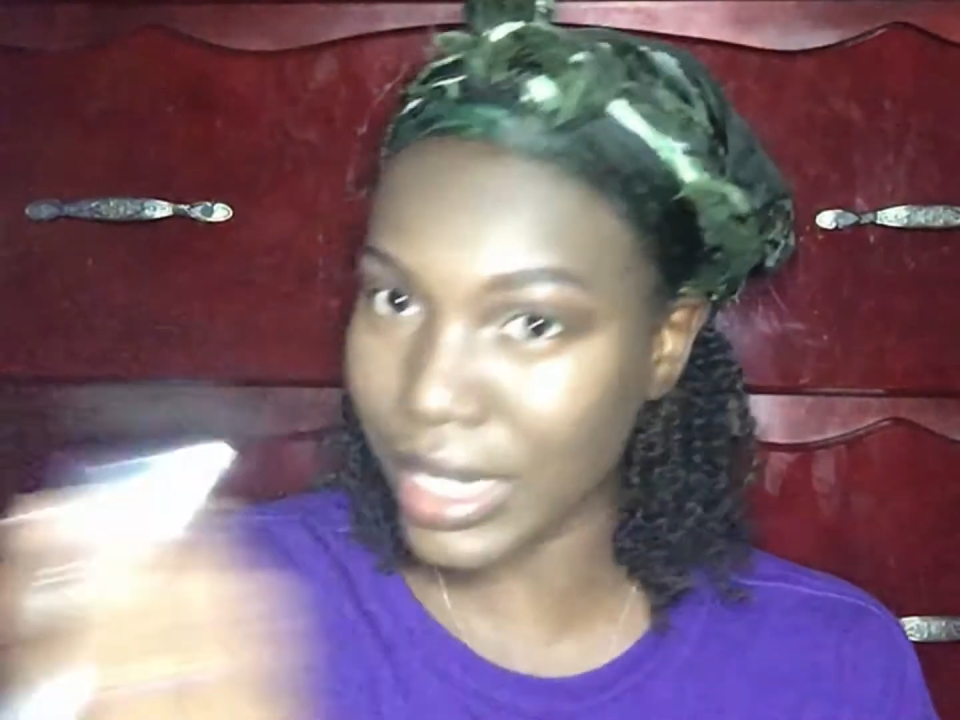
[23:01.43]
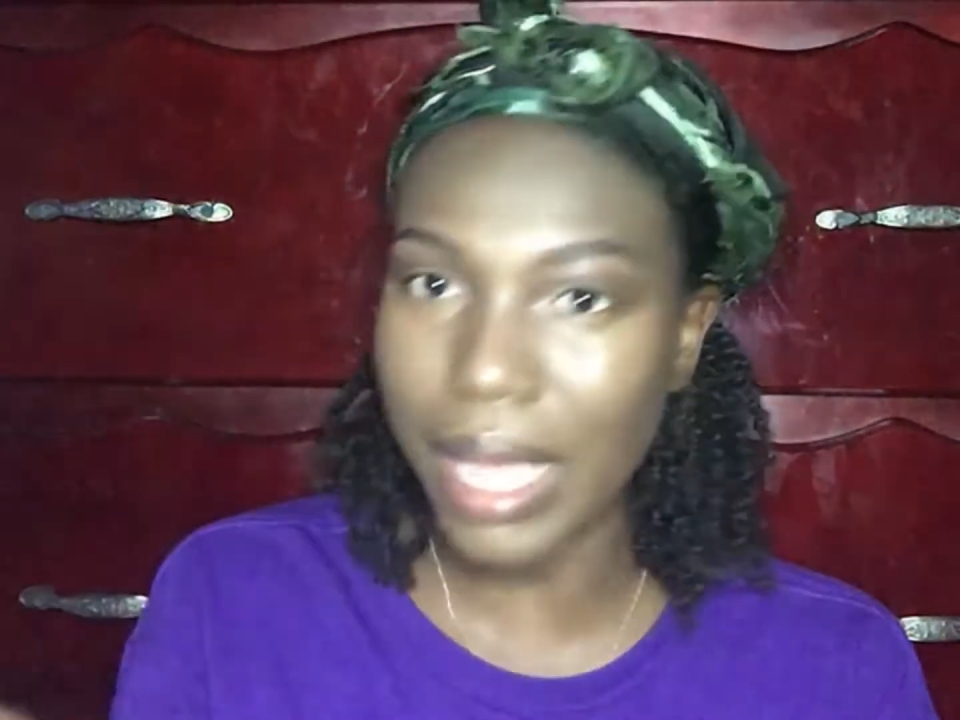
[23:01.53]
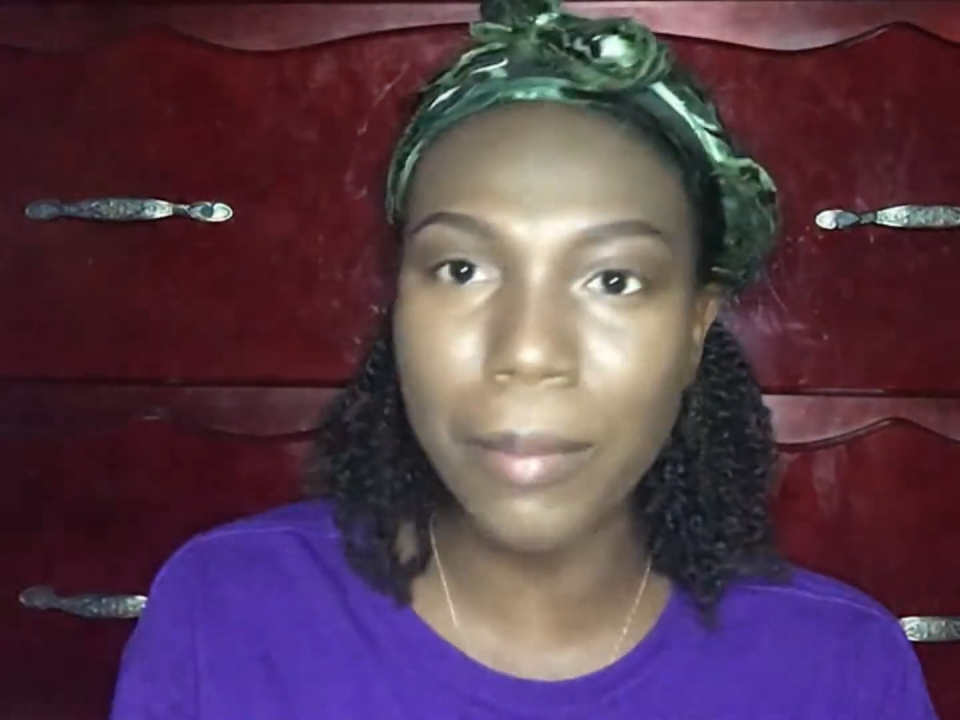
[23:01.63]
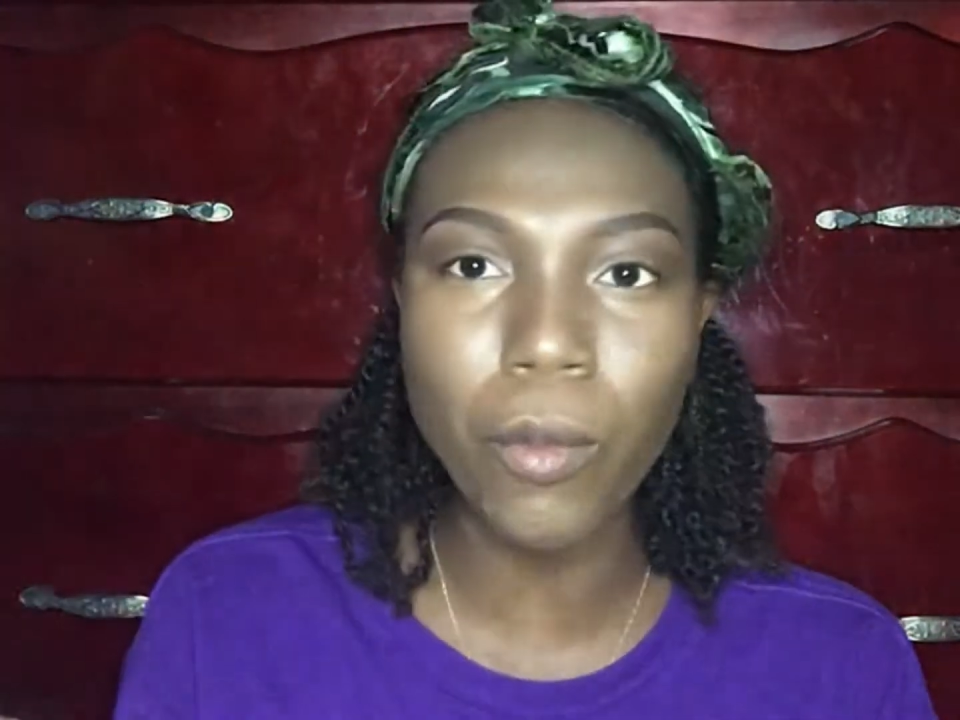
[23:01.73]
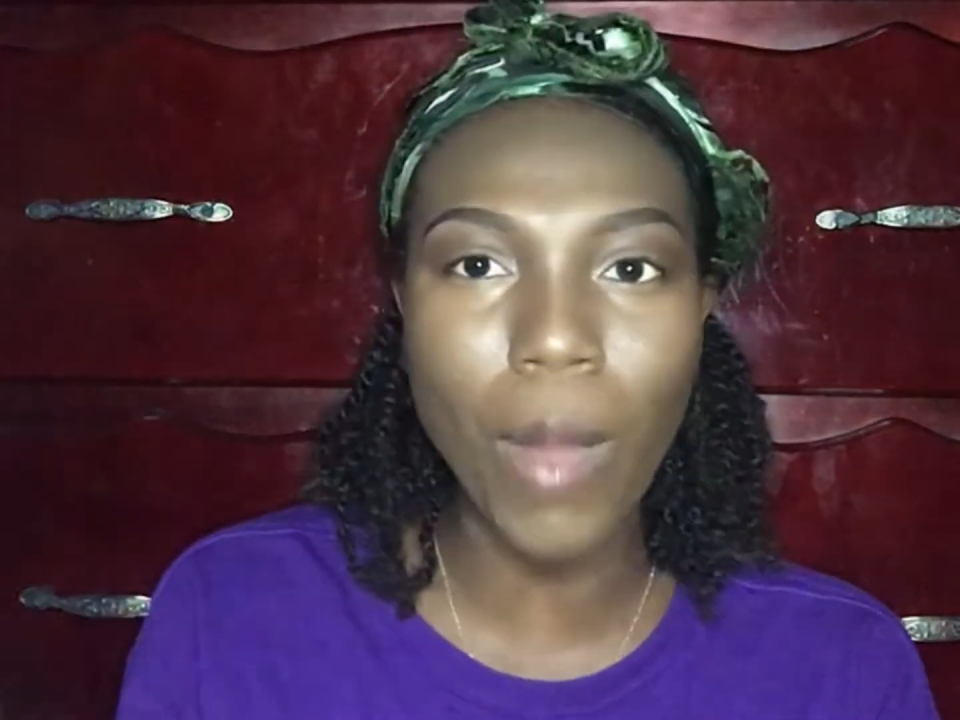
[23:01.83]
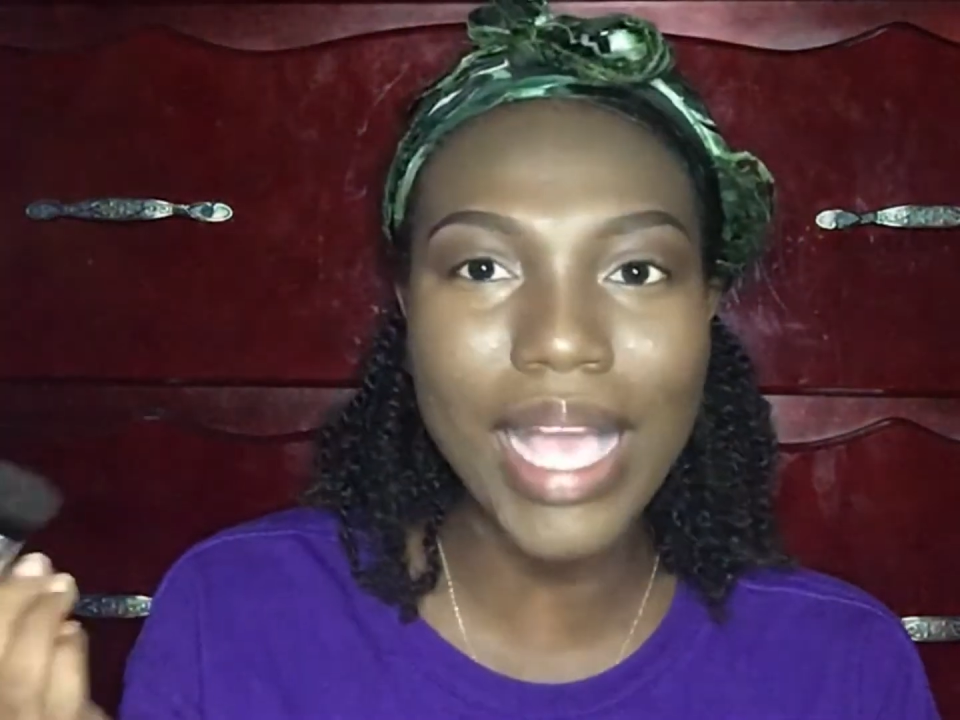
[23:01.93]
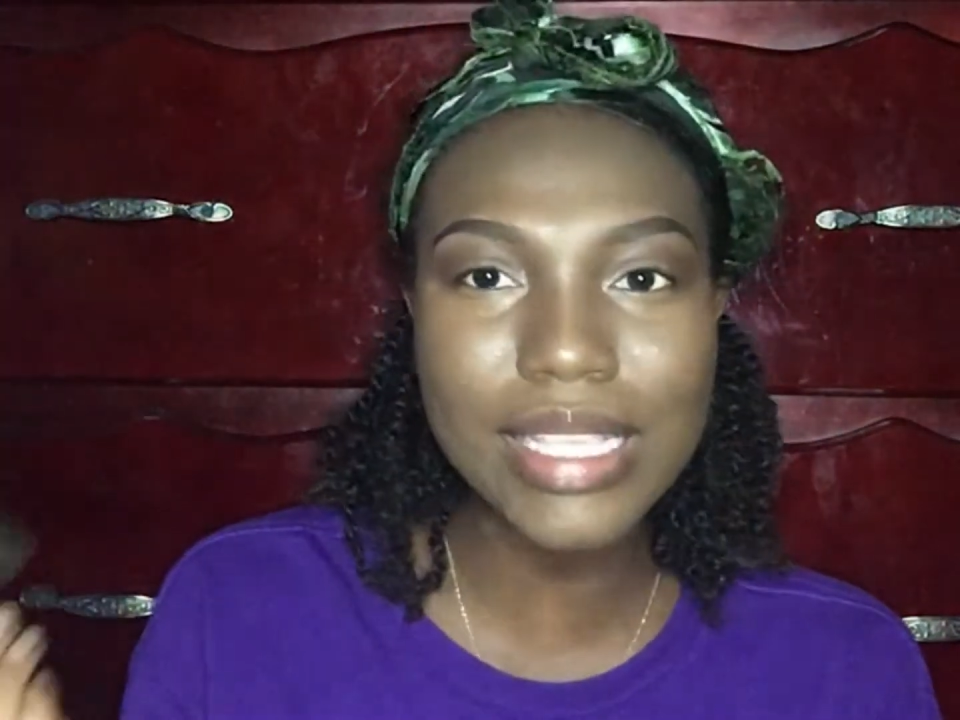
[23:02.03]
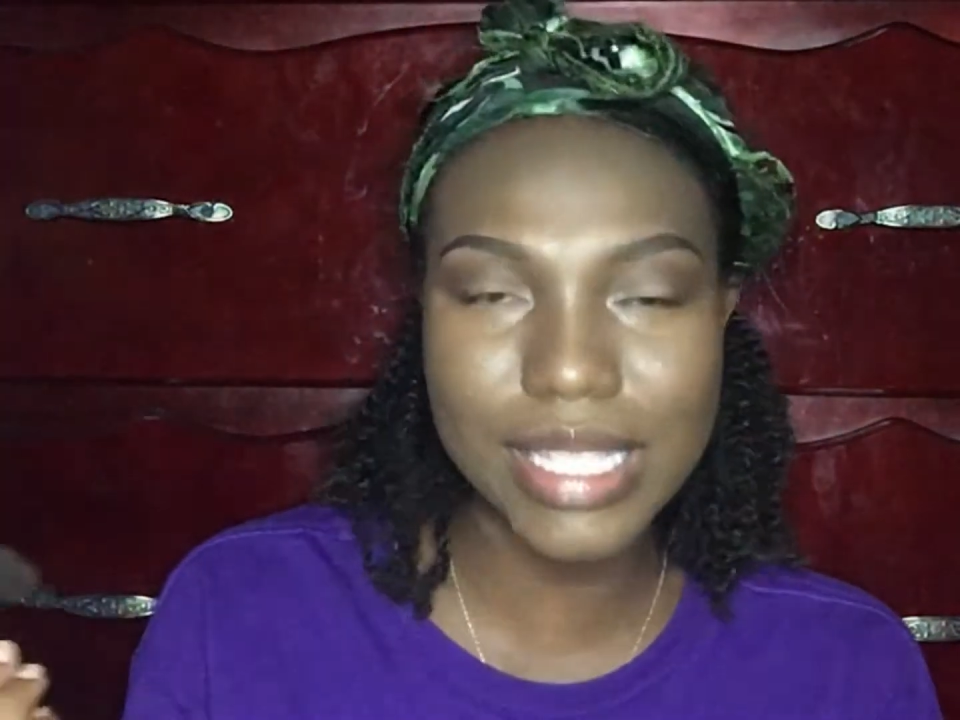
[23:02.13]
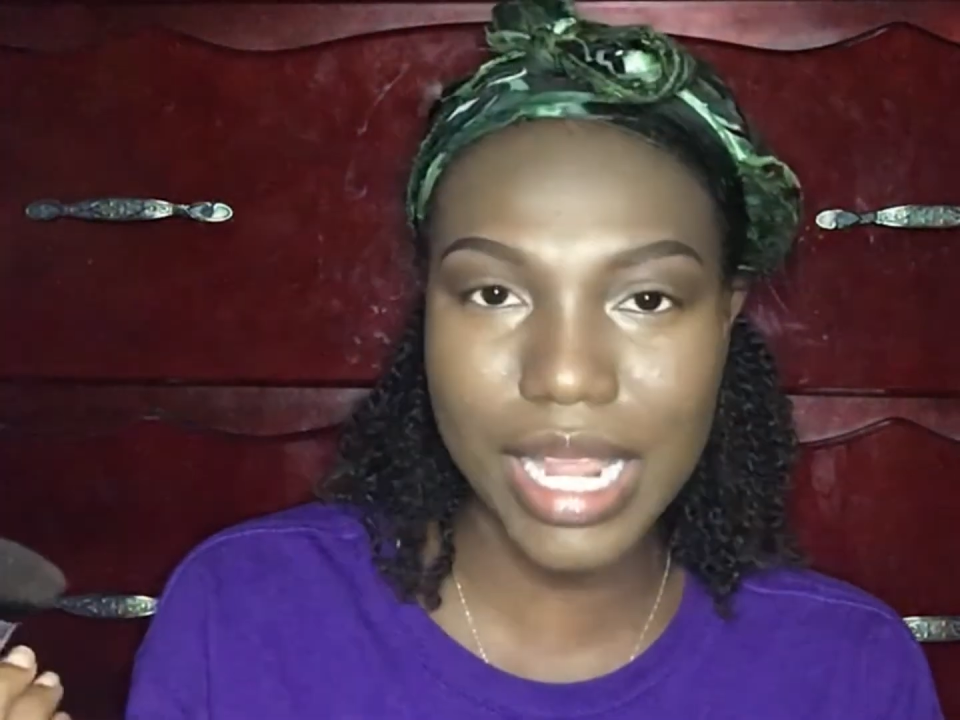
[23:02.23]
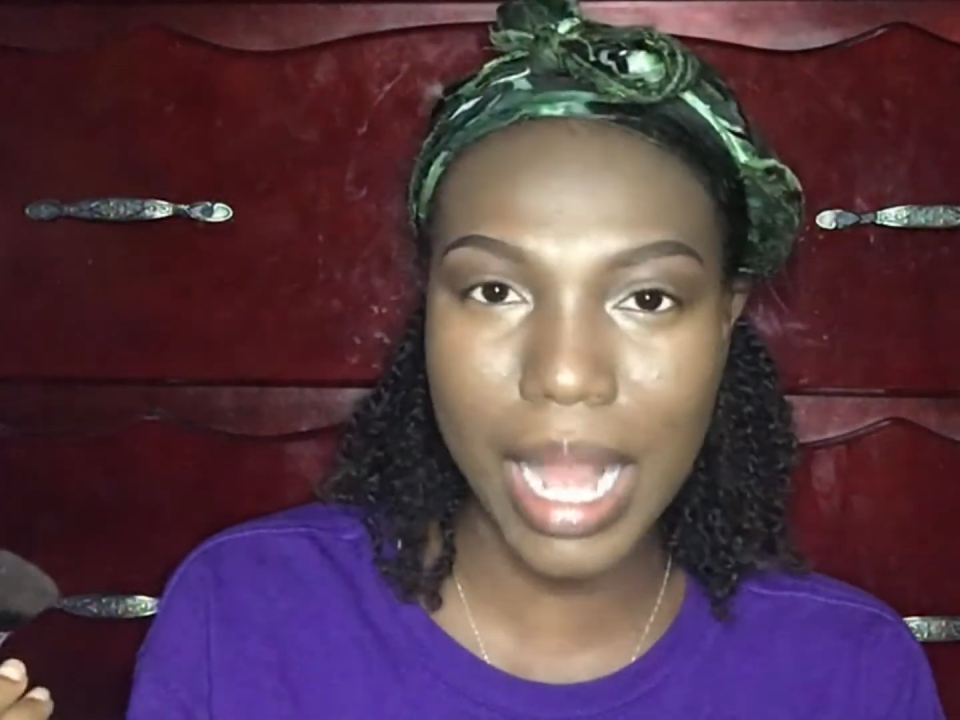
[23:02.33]
that
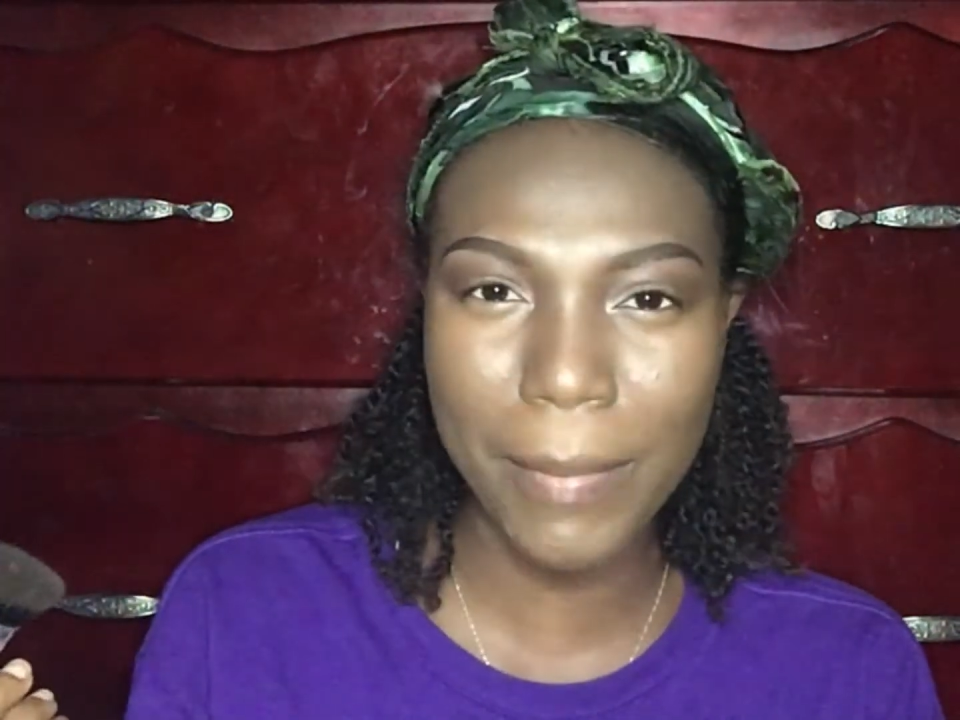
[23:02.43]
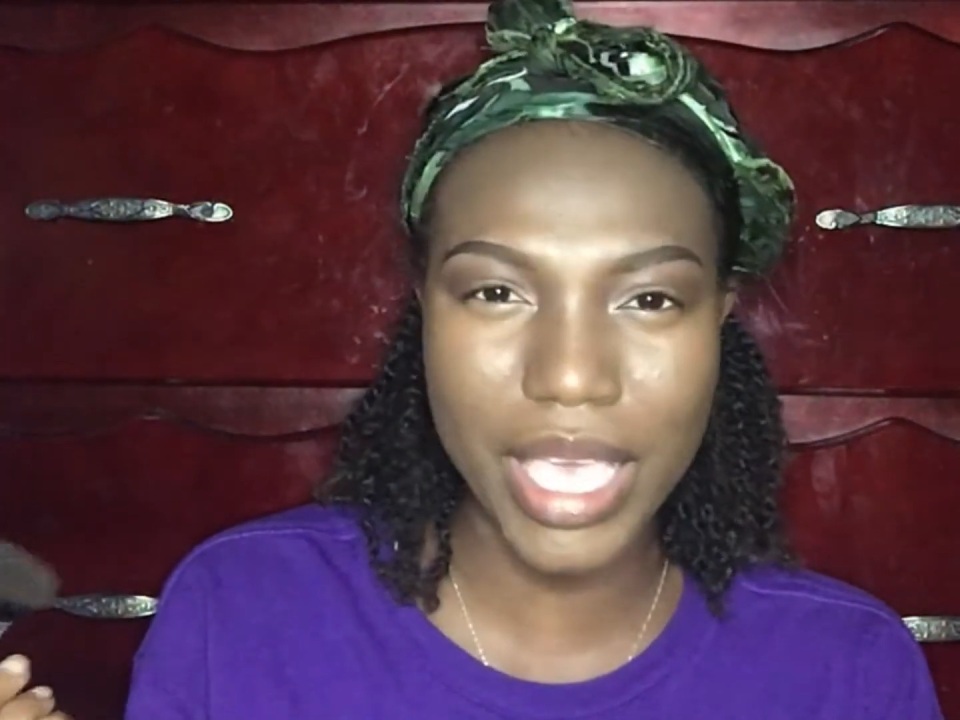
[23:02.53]
I'm